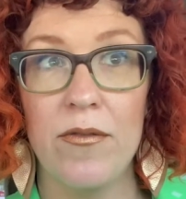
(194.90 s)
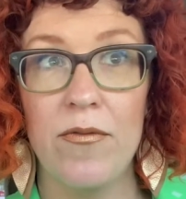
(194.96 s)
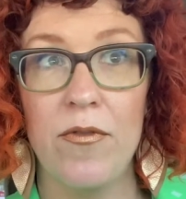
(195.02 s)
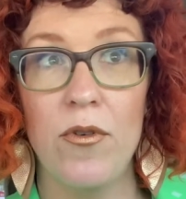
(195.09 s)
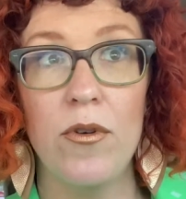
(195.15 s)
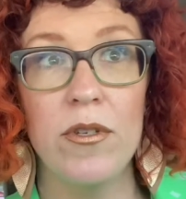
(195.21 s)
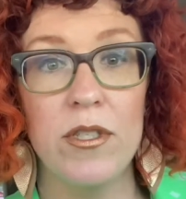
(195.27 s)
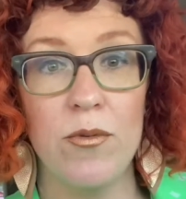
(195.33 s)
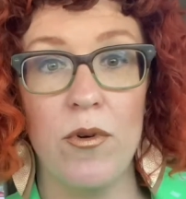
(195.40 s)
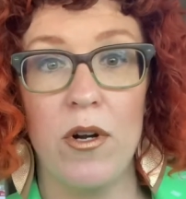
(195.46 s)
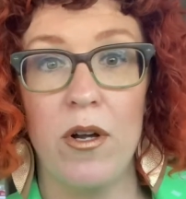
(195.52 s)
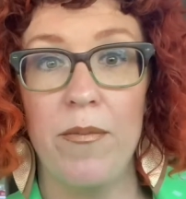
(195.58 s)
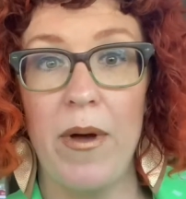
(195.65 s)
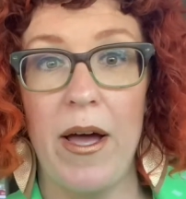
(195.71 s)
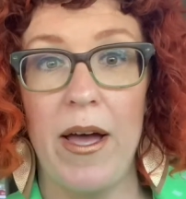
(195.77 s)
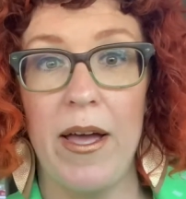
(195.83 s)
Full Swirl
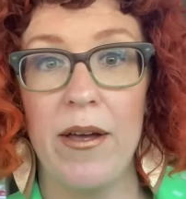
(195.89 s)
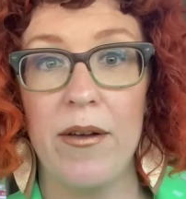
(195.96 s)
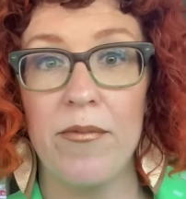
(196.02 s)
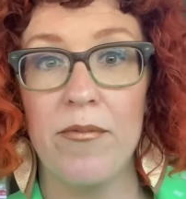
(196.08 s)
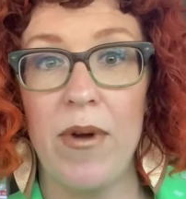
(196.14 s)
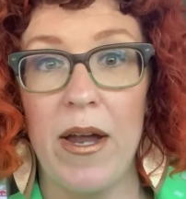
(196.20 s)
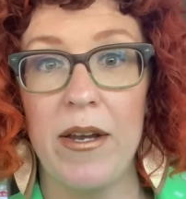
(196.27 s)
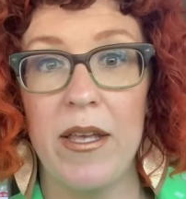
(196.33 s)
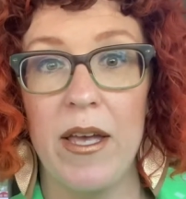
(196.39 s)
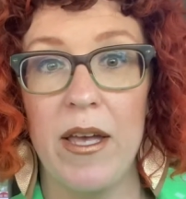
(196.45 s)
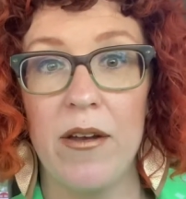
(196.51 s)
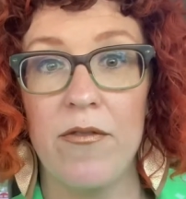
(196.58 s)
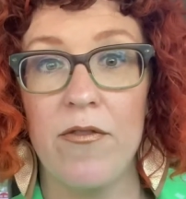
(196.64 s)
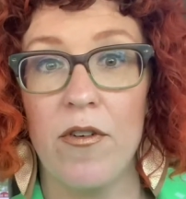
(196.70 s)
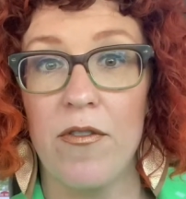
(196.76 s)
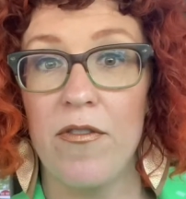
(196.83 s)
by
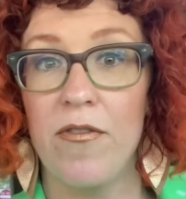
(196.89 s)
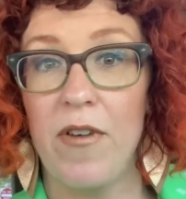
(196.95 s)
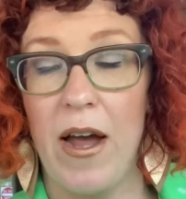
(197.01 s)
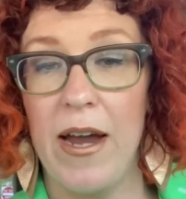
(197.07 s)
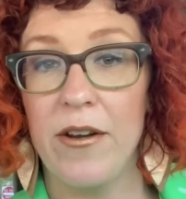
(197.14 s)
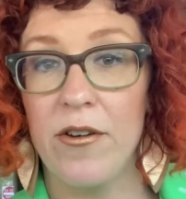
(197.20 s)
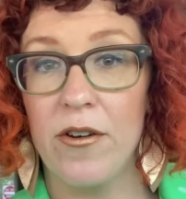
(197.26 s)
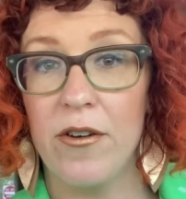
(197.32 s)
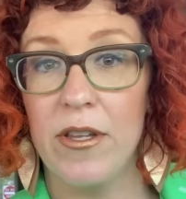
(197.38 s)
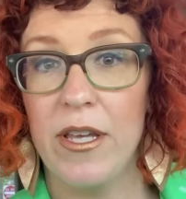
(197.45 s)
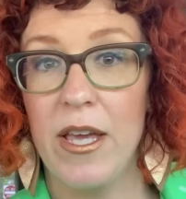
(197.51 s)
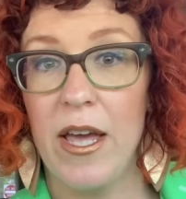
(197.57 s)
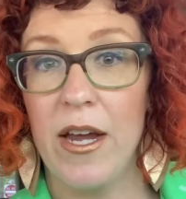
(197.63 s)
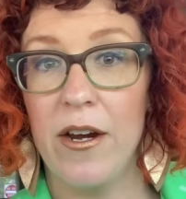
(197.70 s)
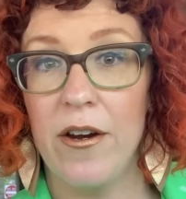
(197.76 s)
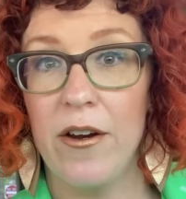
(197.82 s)
Redken for fine curly
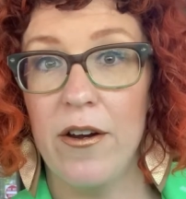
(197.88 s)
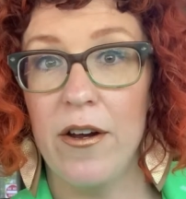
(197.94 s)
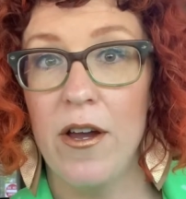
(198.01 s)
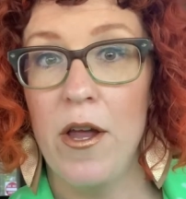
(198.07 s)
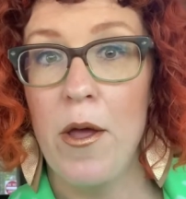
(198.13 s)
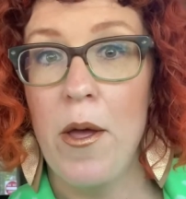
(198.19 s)
hair,